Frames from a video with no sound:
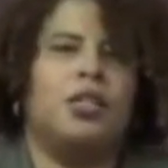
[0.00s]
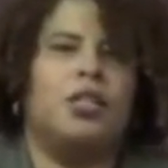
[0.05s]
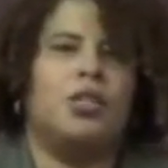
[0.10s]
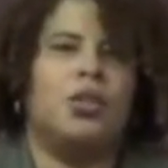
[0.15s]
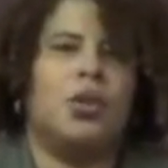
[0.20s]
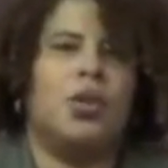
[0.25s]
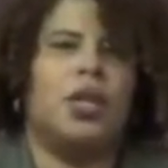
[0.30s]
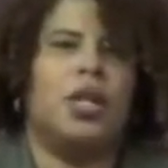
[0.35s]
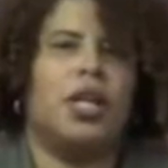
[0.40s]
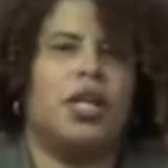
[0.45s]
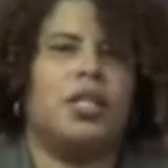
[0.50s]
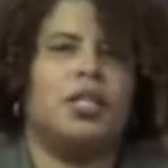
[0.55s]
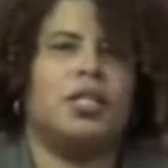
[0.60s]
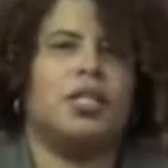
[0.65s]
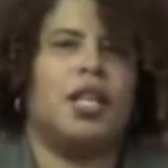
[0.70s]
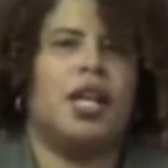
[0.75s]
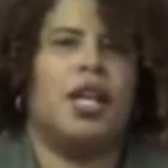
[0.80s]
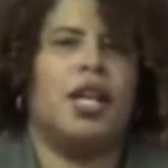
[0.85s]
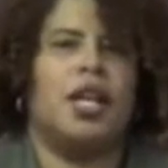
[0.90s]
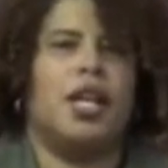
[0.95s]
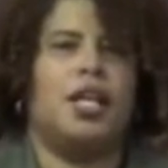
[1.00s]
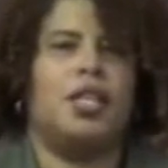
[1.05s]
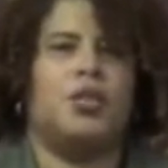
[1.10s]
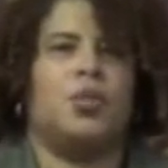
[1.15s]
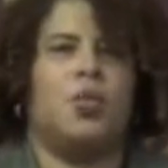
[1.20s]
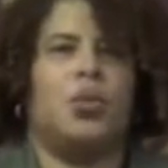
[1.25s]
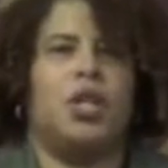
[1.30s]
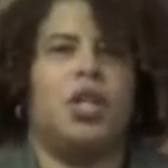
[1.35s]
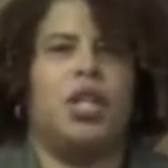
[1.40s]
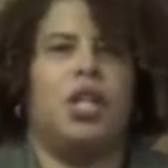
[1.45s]
Join us
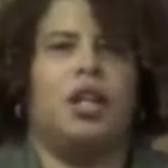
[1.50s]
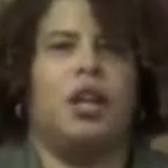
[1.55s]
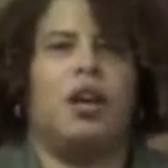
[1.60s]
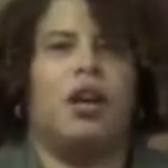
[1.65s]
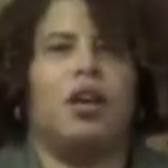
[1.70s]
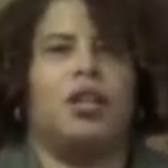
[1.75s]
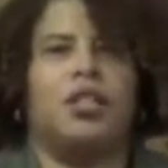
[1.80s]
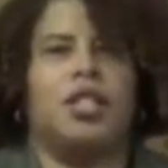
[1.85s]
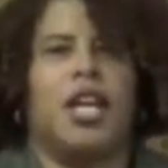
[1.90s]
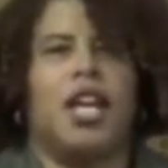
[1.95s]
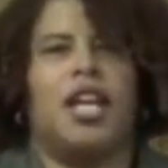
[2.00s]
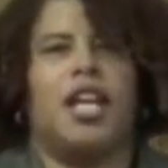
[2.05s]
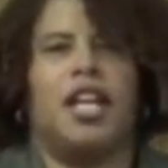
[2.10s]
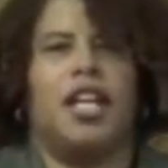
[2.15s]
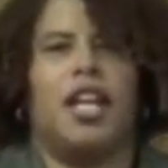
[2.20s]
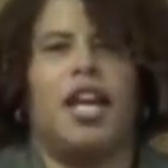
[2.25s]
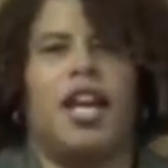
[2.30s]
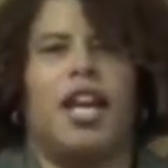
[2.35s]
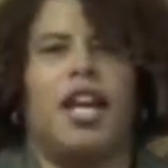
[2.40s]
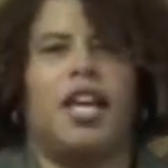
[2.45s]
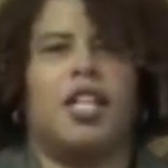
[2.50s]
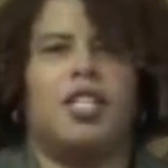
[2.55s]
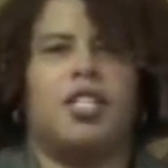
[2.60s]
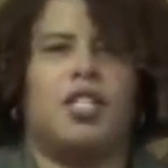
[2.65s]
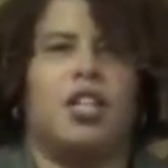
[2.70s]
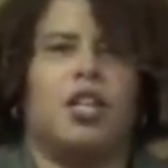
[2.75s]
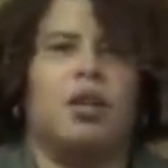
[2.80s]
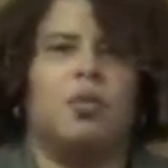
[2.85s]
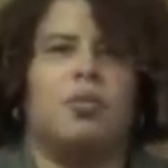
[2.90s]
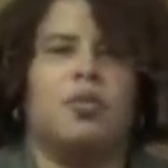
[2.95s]
as we are taking
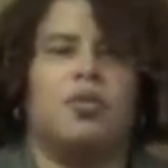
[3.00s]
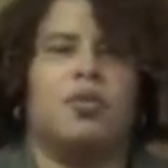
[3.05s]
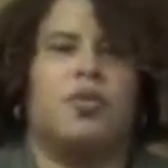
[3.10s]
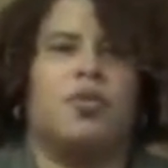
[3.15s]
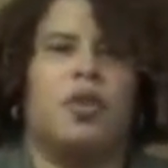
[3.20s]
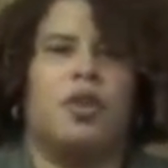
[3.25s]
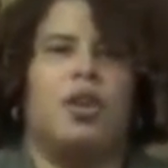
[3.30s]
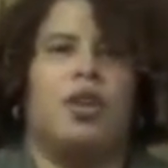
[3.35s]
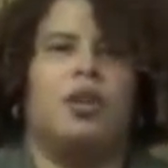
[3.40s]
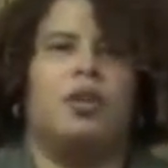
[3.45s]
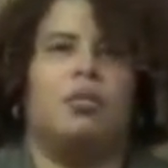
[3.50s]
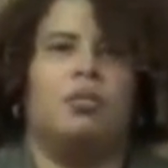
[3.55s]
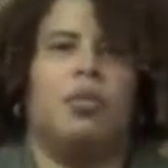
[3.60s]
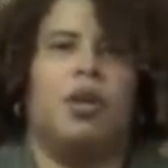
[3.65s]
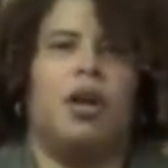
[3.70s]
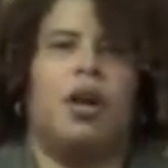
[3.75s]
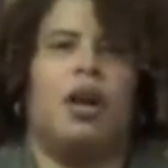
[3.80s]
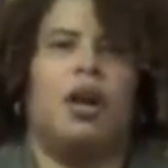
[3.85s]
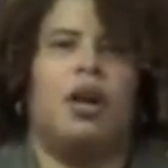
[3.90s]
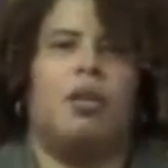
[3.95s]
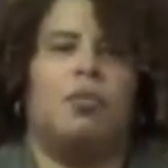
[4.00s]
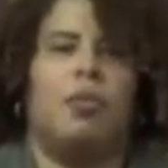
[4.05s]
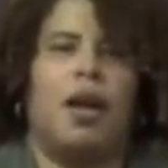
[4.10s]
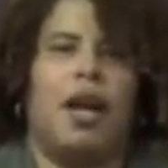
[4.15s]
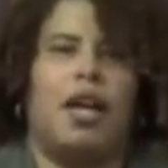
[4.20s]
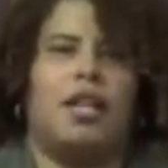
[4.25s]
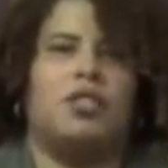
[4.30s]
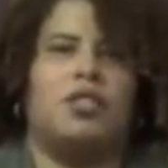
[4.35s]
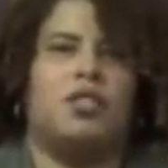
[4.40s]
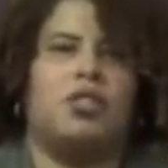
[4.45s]
excerpts from our
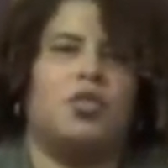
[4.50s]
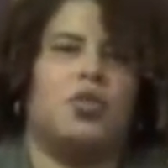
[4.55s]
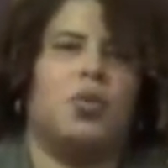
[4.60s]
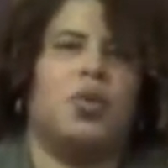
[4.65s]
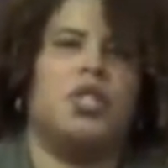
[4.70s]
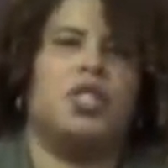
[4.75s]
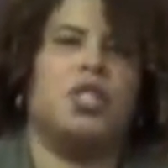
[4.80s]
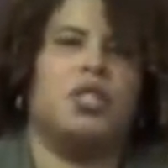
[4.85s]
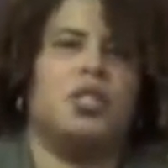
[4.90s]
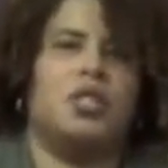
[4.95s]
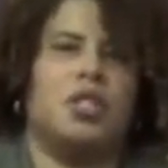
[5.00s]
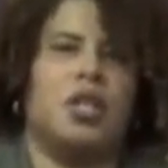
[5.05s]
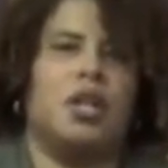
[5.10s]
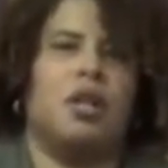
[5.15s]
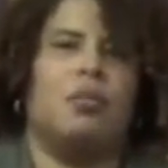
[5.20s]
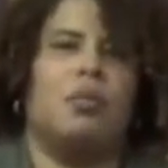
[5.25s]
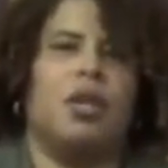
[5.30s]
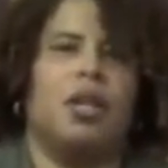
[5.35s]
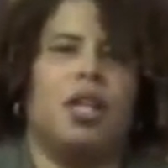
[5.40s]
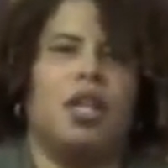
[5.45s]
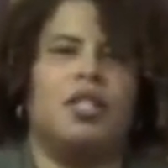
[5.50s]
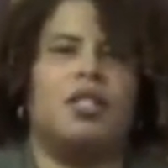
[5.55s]
pastor's recent sermon.